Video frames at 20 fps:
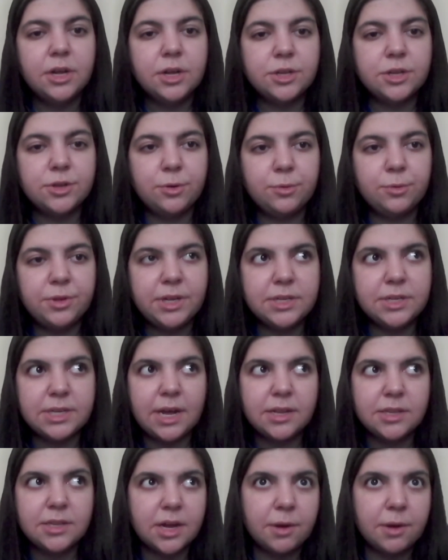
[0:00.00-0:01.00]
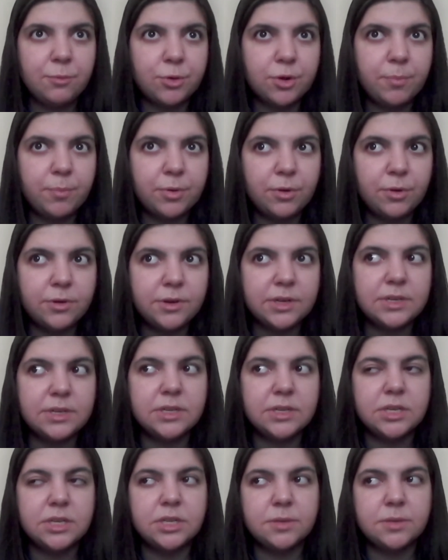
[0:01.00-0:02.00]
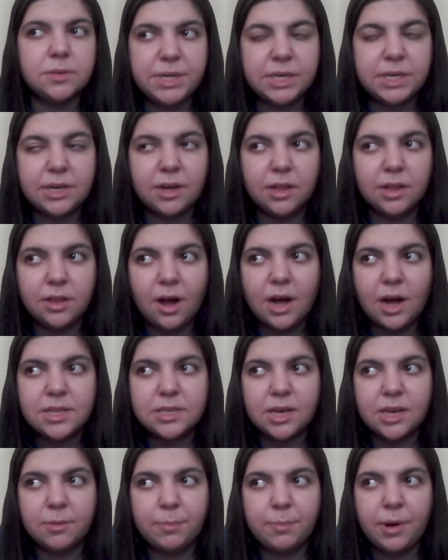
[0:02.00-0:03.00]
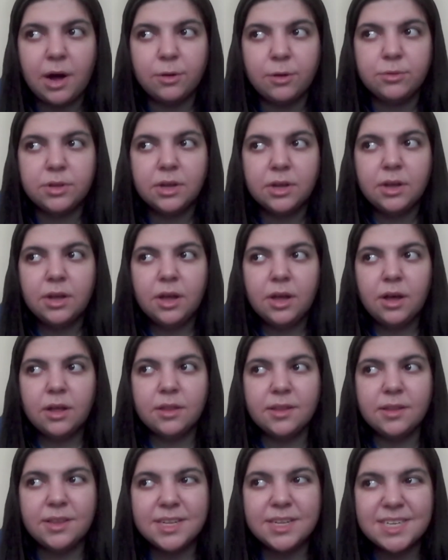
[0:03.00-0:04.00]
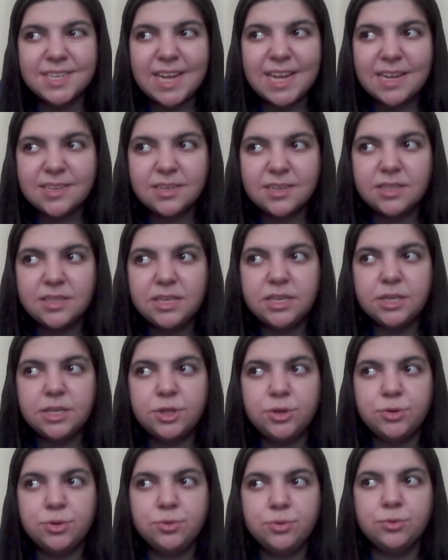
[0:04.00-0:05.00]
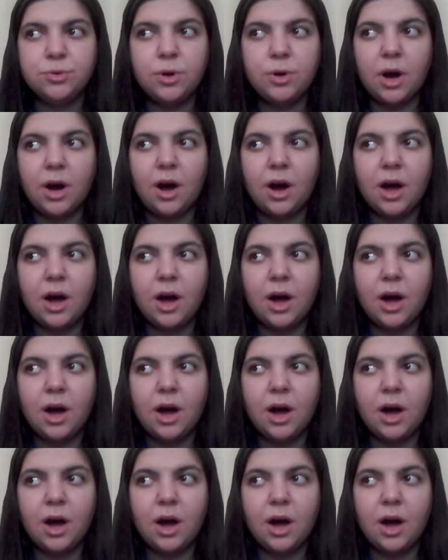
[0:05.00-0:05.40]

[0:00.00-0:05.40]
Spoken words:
So these anti-war protests speak a lot about the necessity to